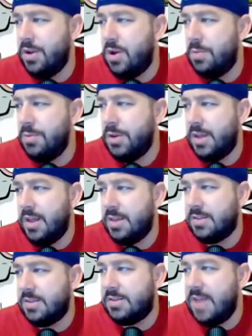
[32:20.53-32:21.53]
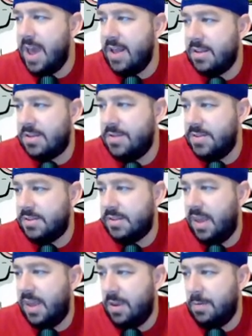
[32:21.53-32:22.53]
I'm looking at the stats of this
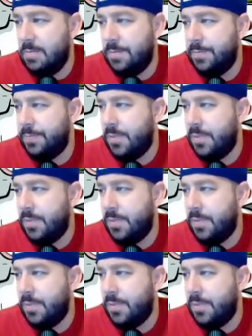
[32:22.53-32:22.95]
game.